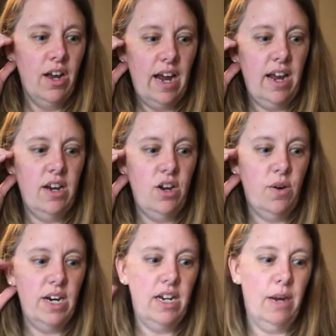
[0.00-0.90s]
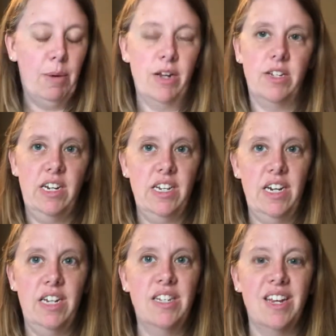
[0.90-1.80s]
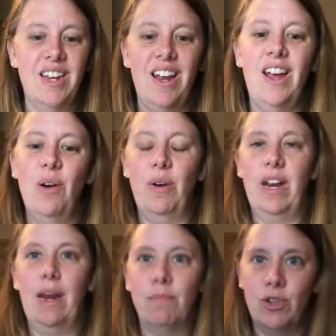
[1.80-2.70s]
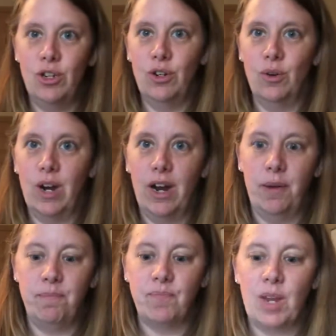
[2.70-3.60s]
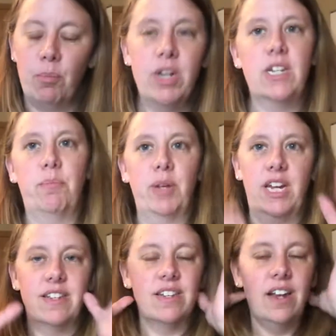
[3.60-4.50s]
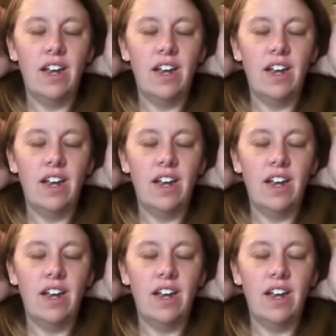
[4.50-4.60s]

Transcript: I had no idea about cc's when it came to breast implants.